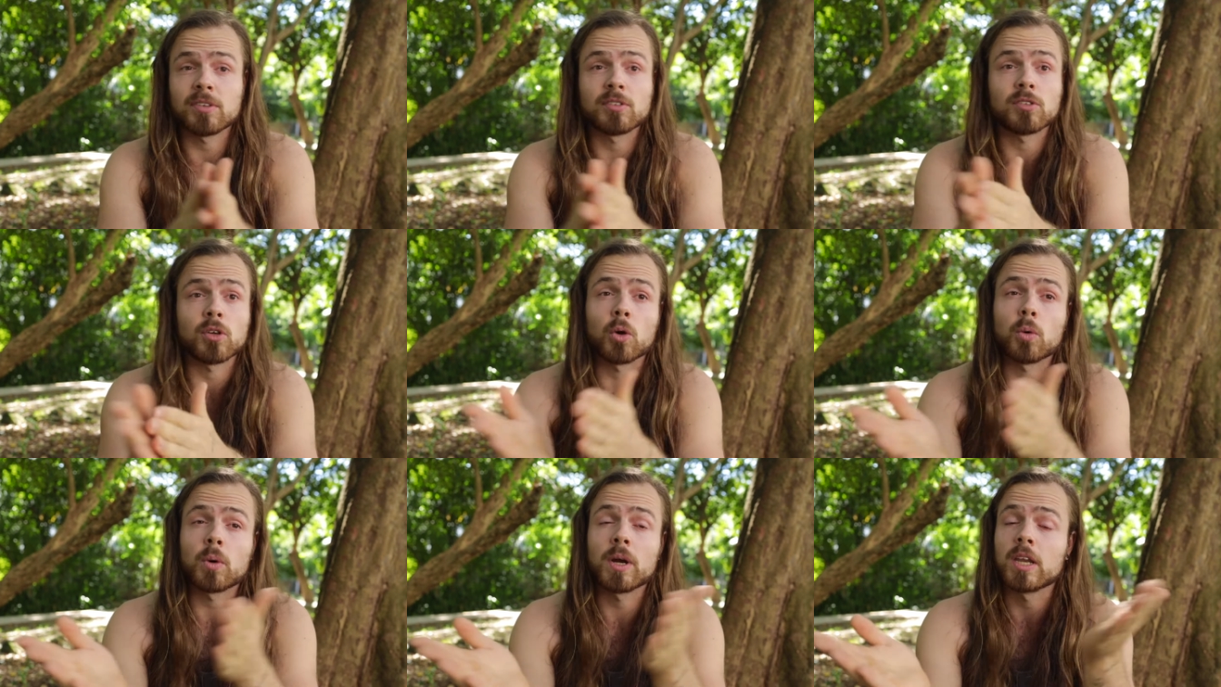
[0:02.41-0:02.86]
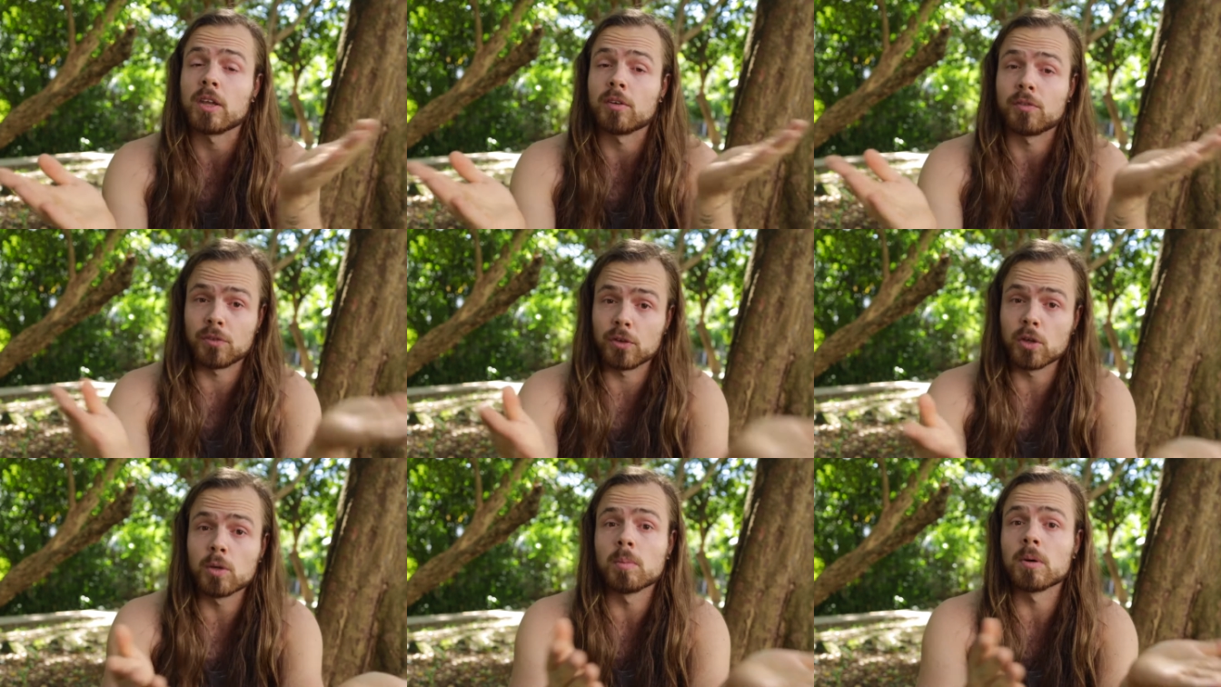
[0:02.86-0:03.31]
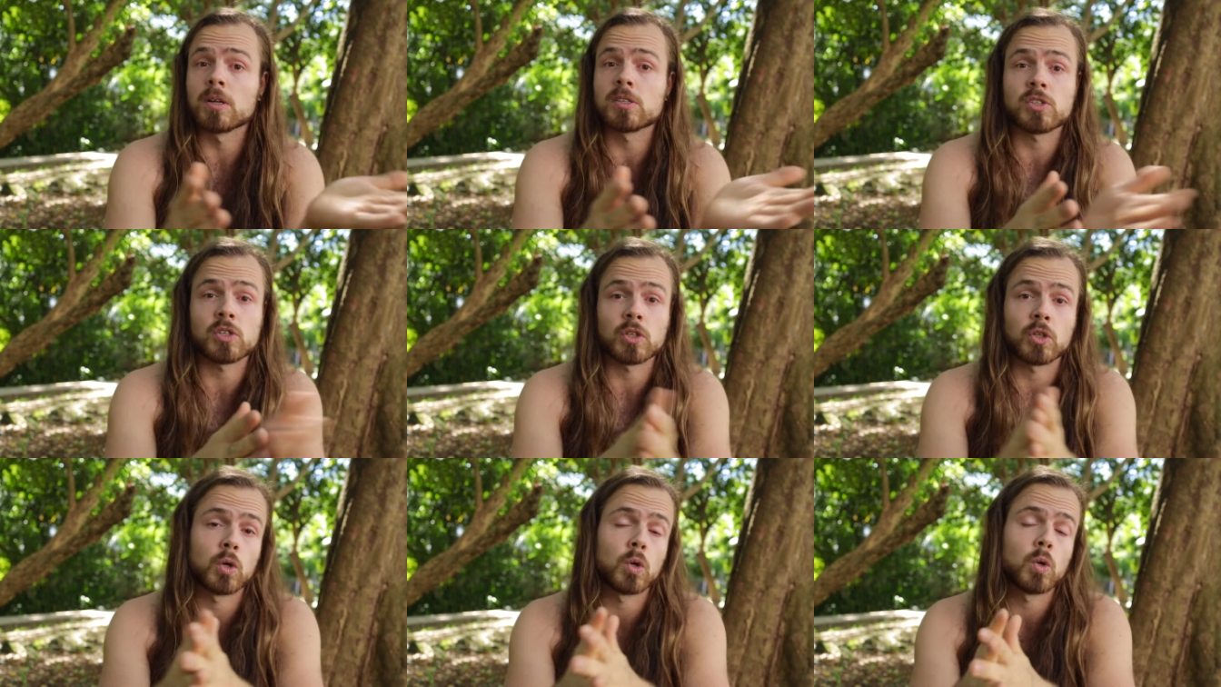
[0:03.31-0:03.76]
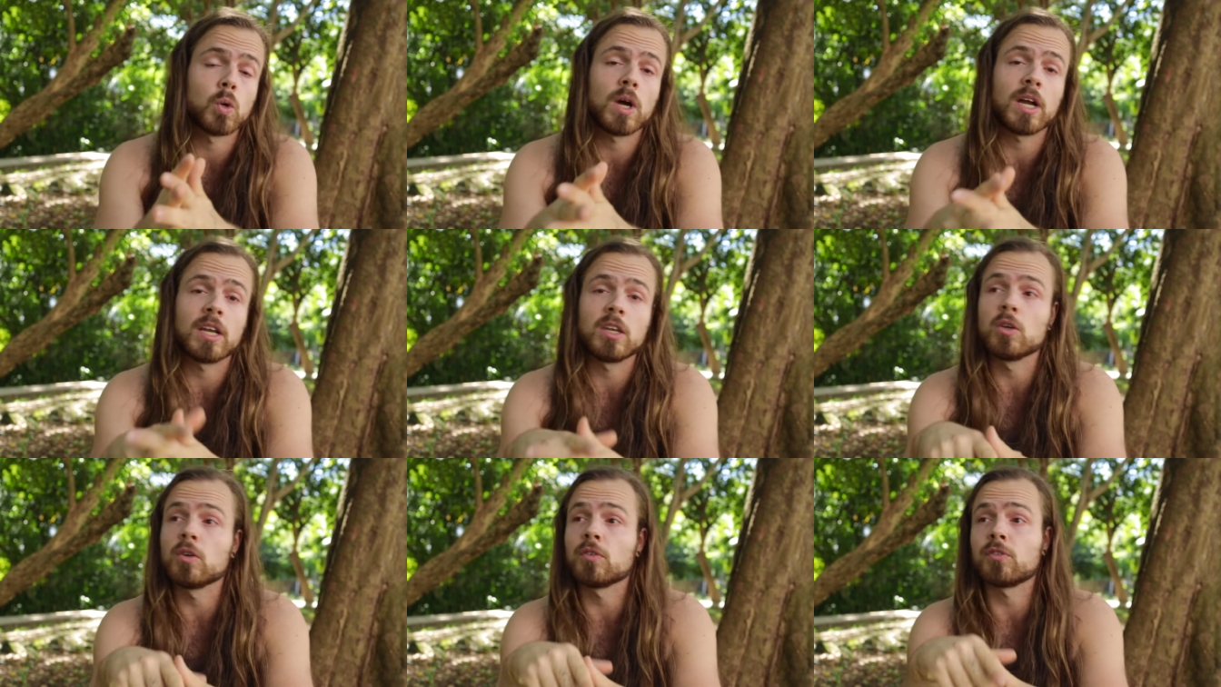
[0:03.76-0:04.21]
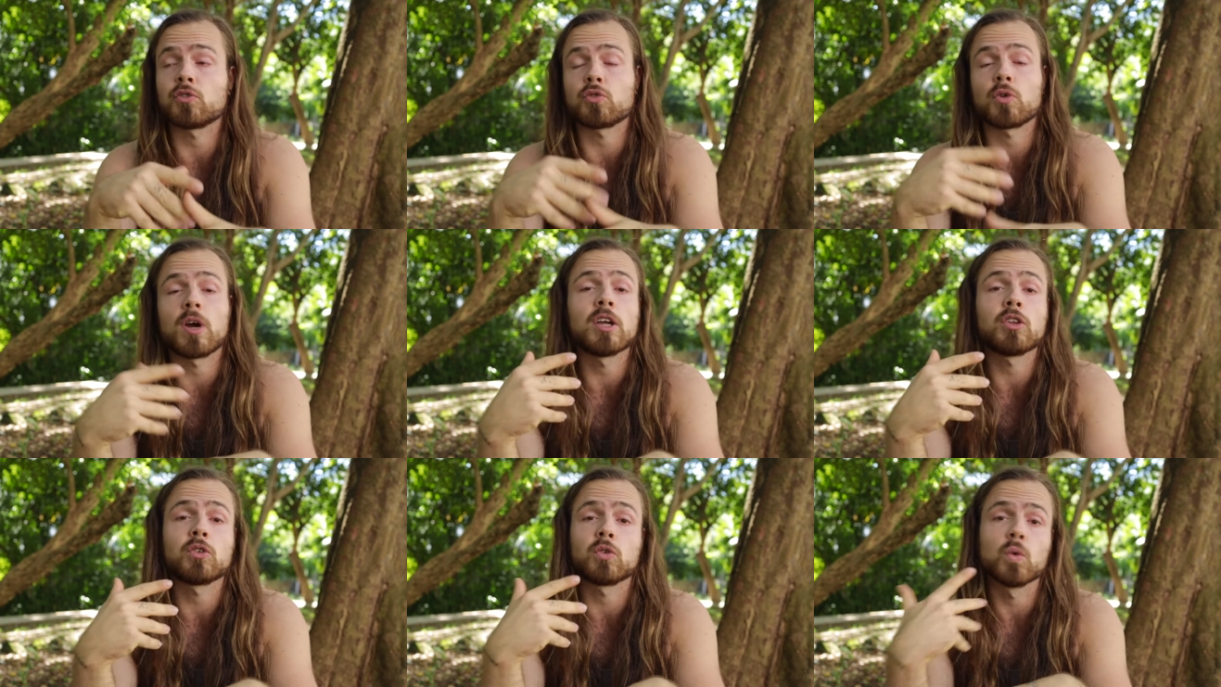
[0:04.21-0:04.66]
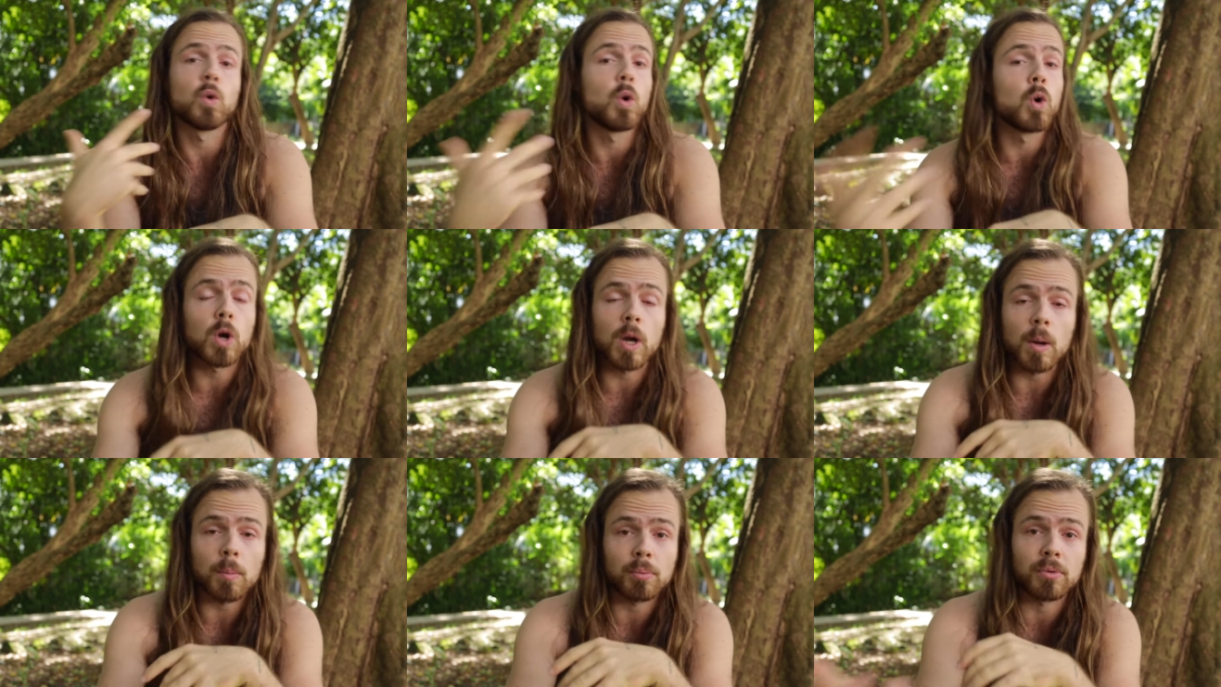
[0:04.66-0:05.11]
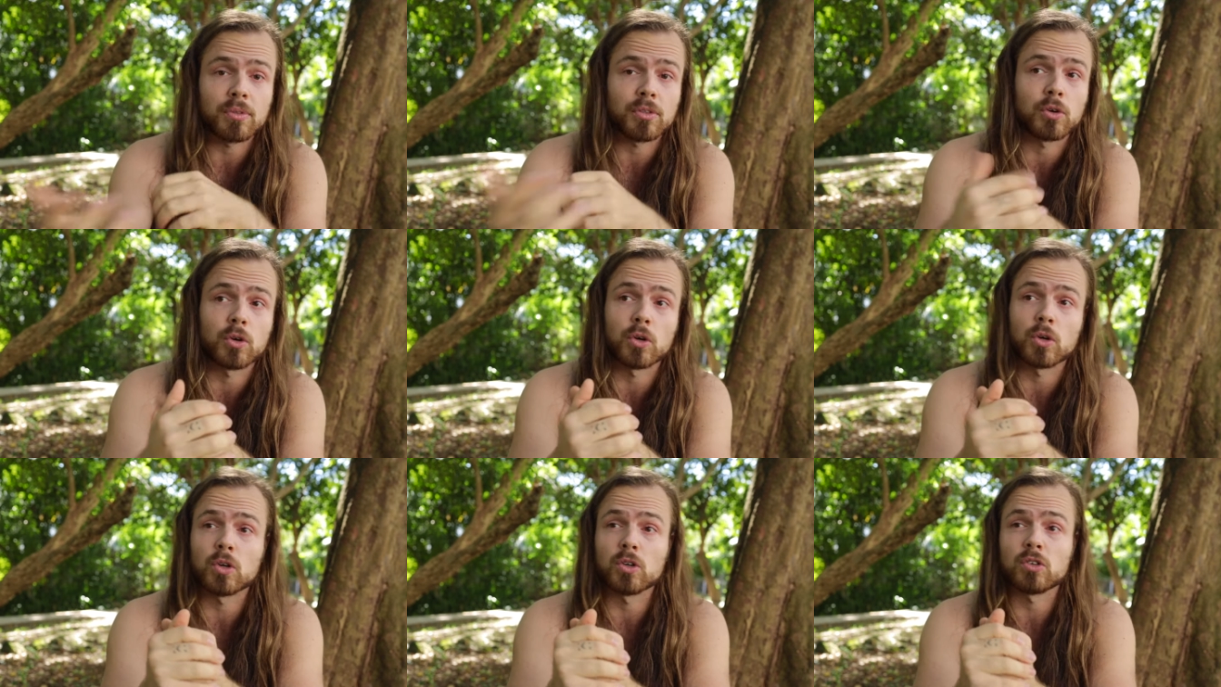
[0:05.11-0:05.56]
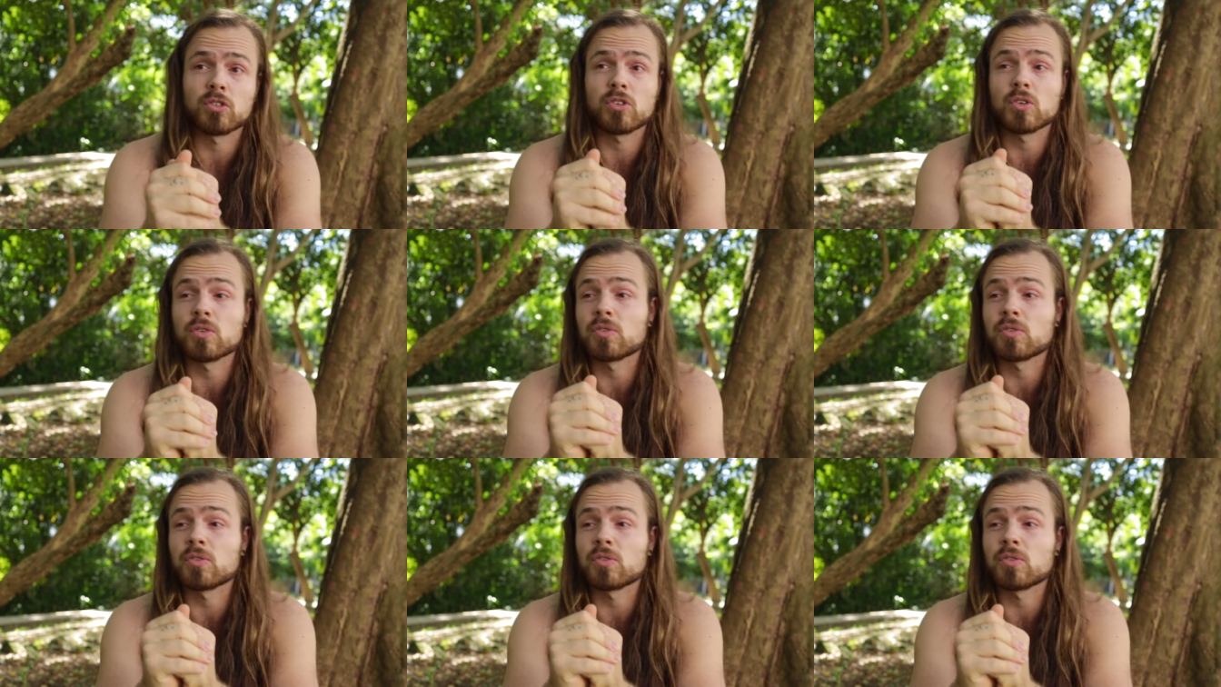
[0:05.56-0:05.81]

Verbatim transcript: it's already a few months ago and you've tried to hook up with girls,